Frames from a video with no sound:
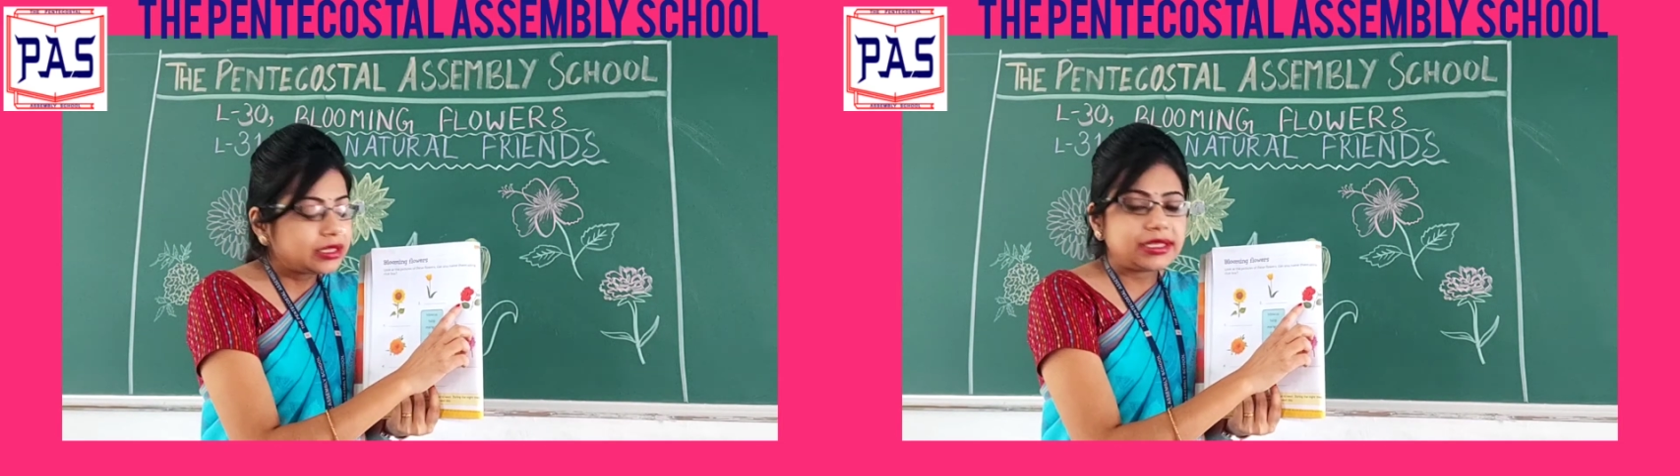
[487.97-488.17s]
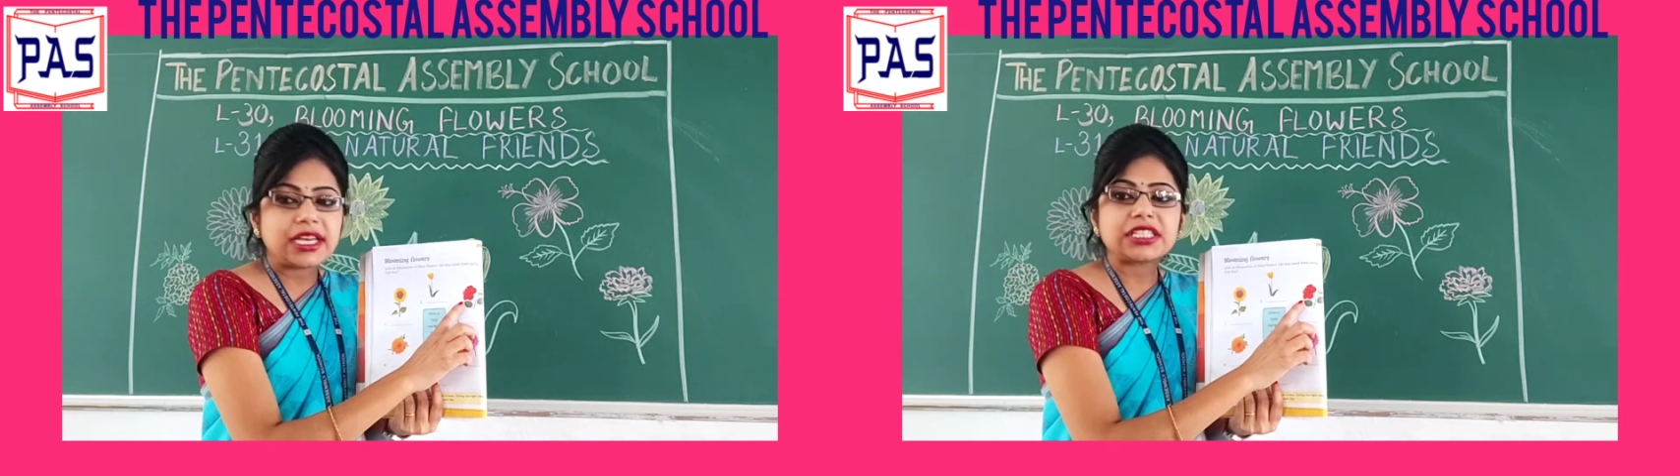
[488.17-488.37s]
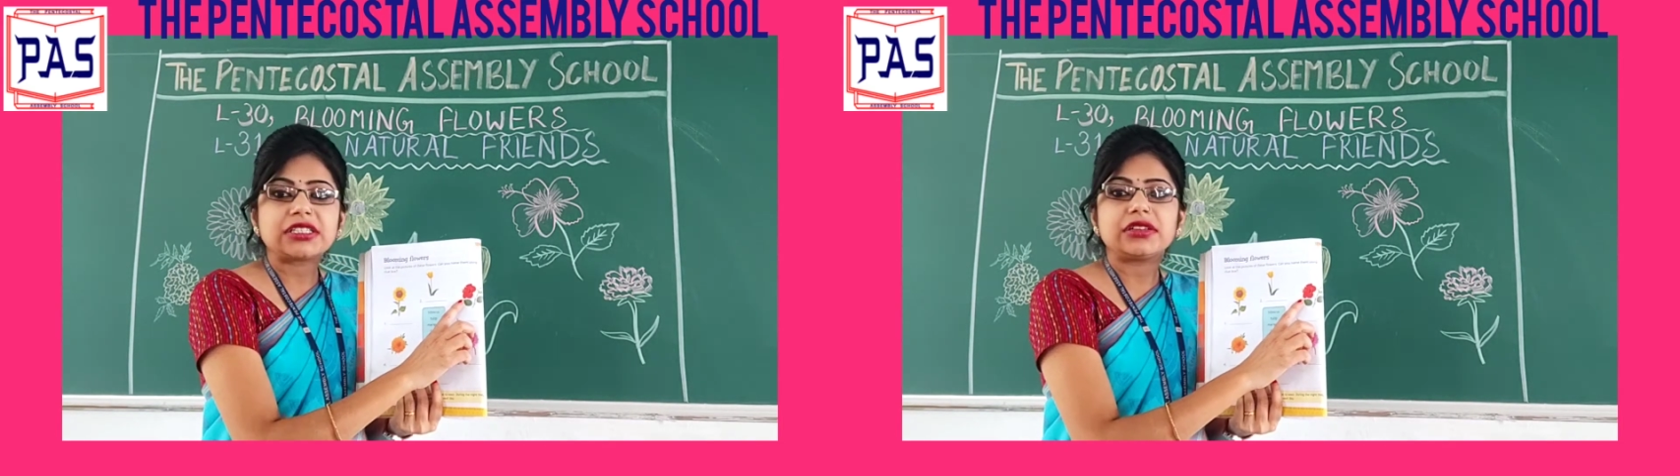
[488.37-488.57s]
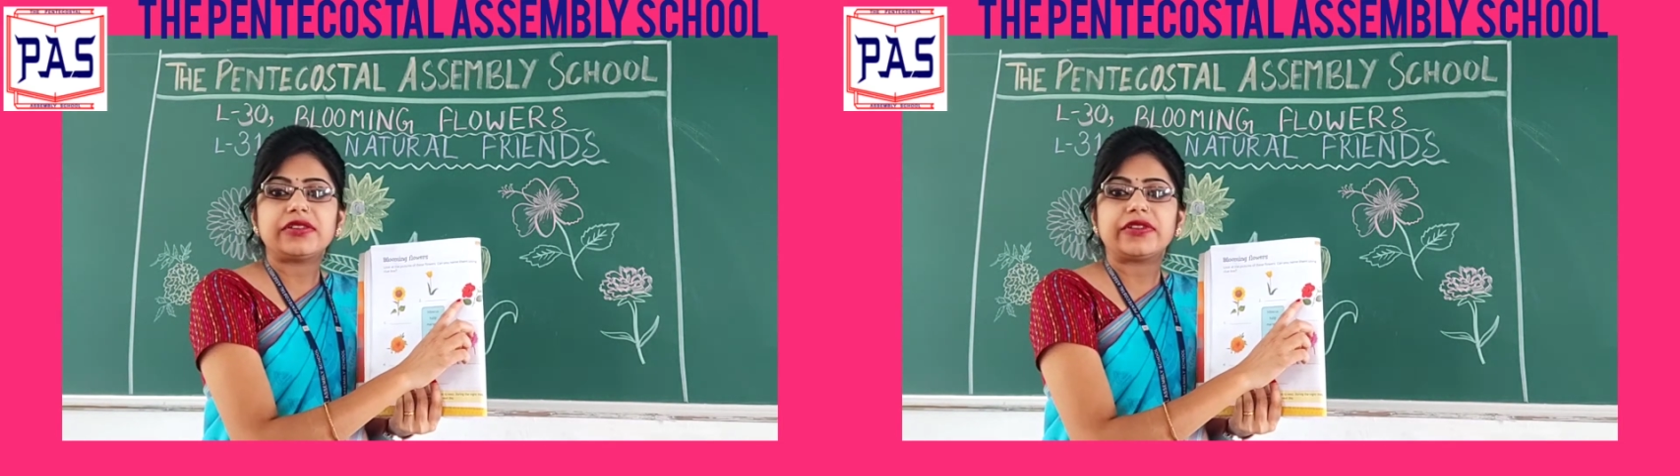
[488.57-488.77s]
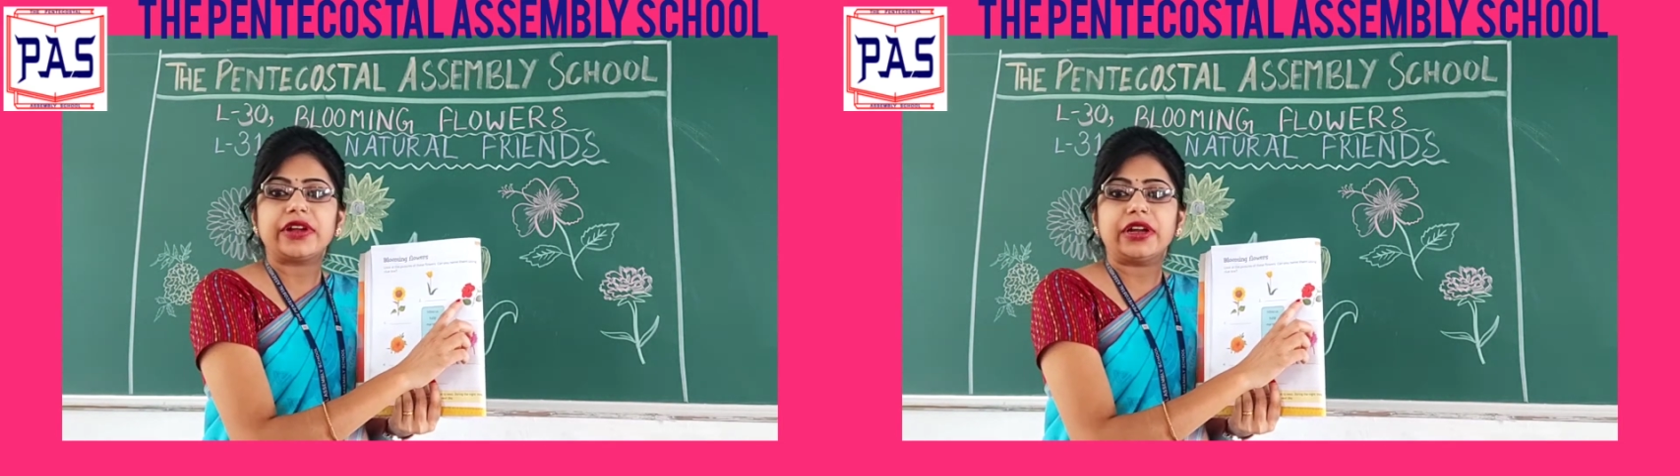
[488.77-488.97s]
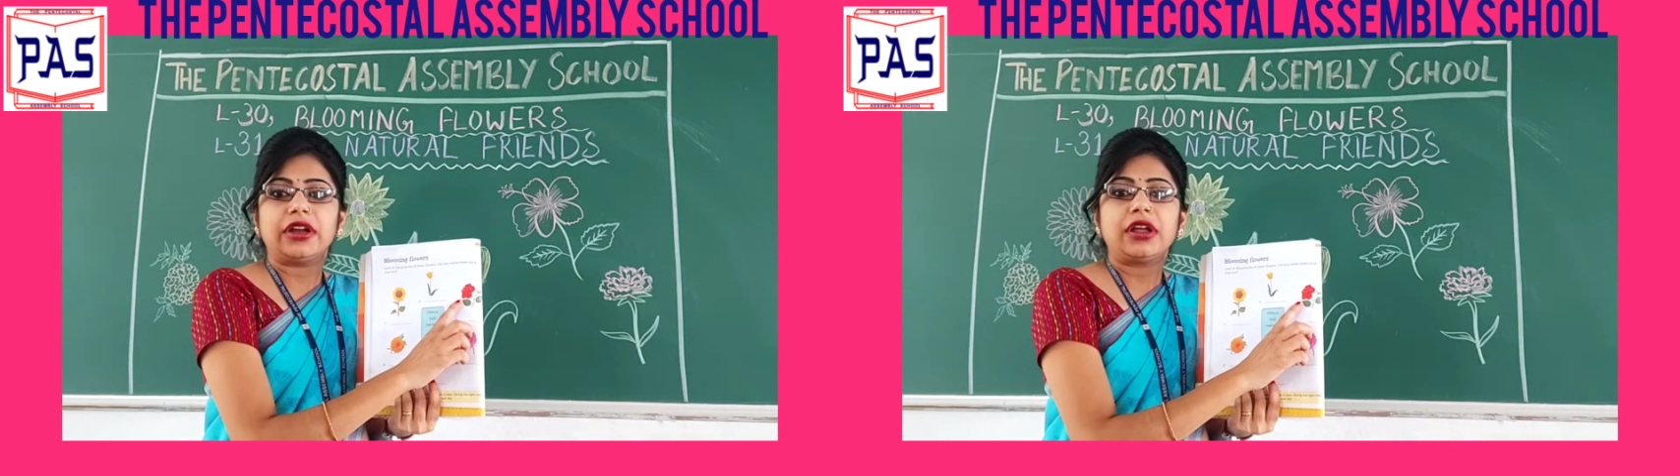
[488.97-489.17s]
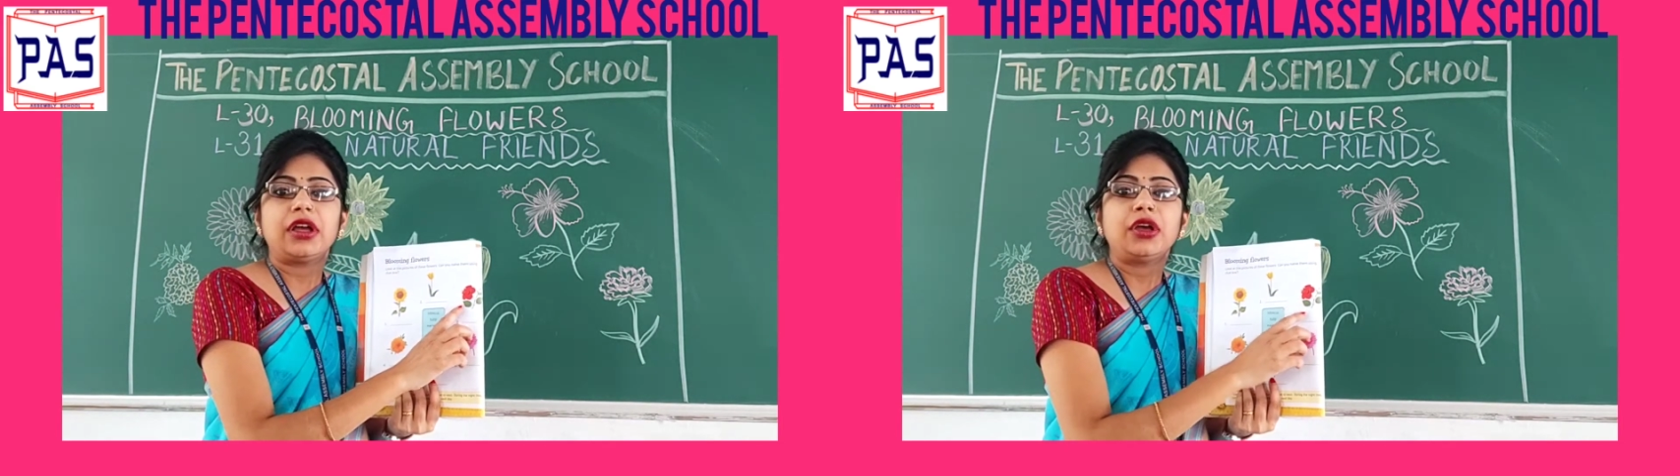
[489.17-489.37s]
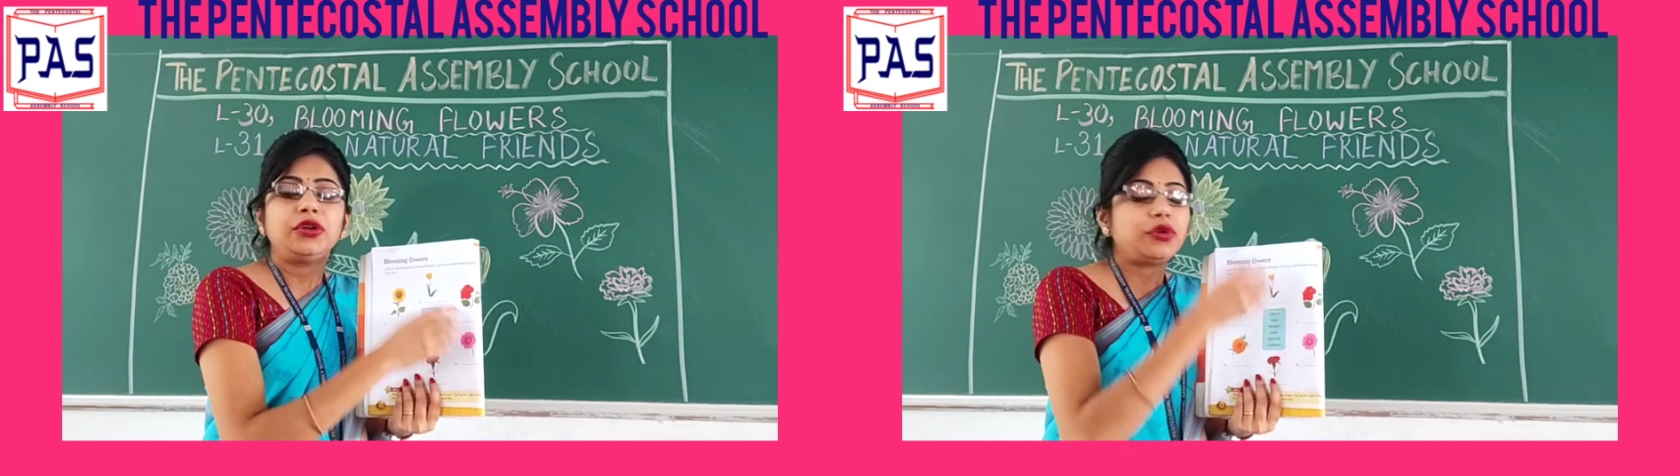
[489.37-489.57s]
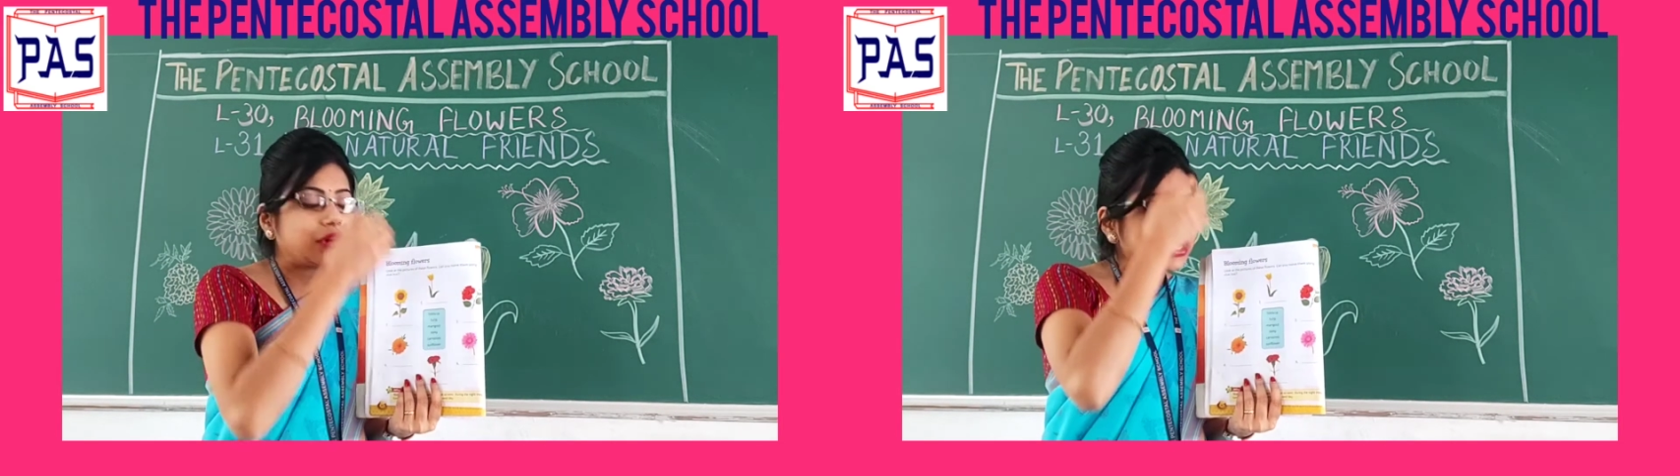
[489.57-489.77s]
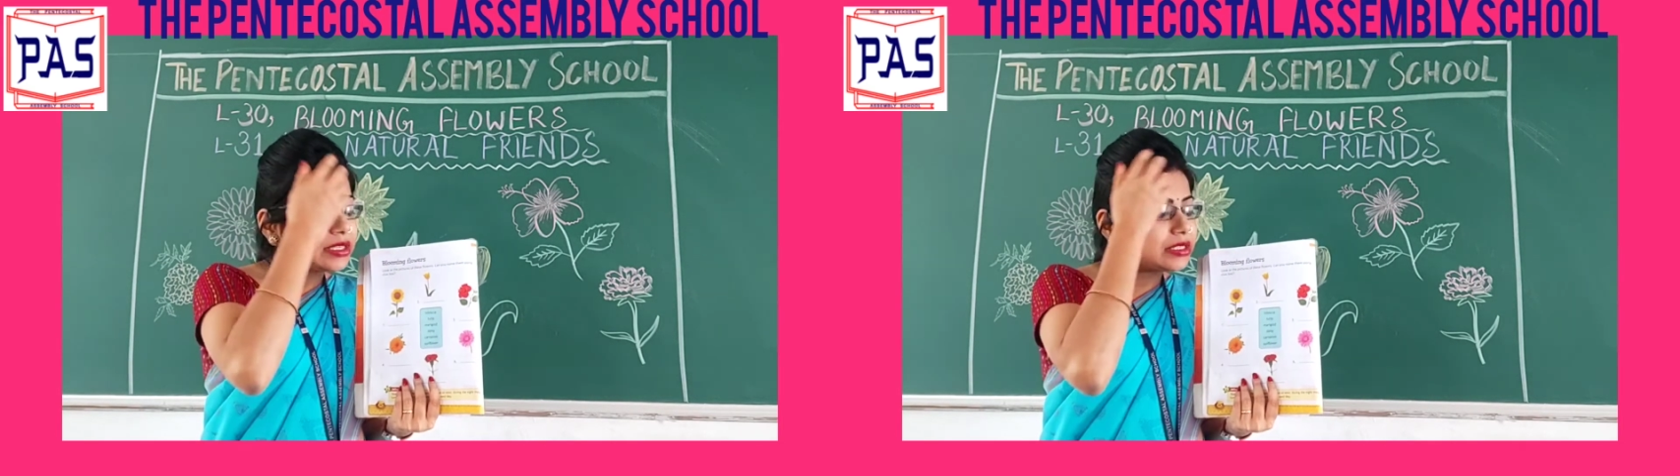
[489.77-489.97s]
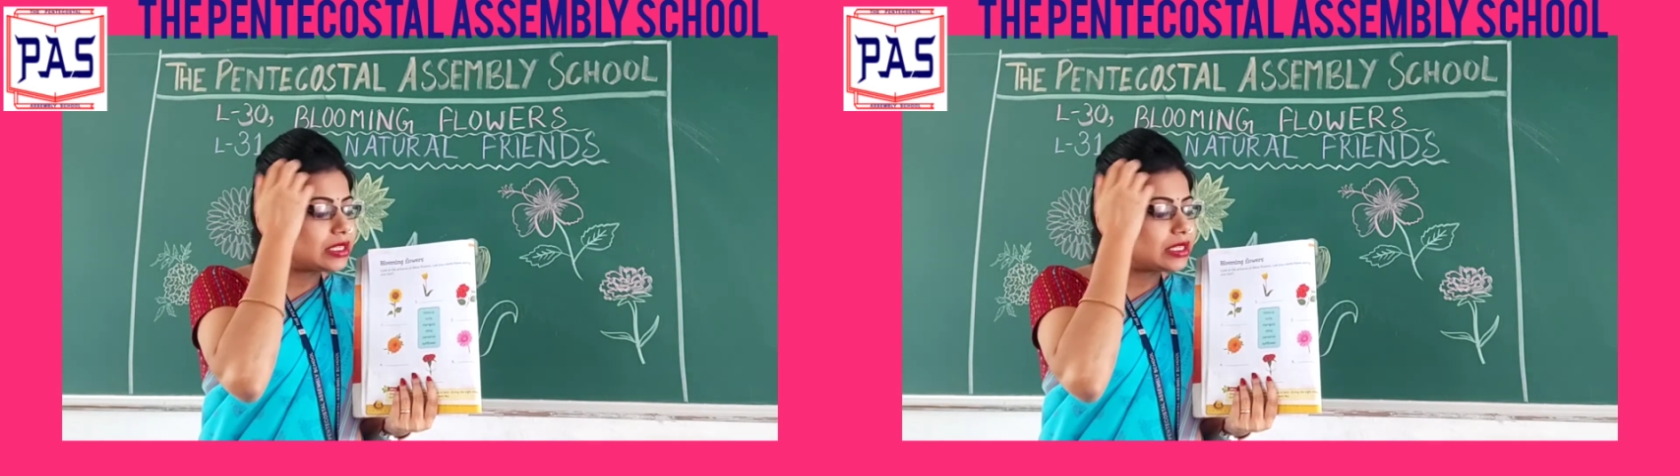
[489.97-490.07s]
yes children, you can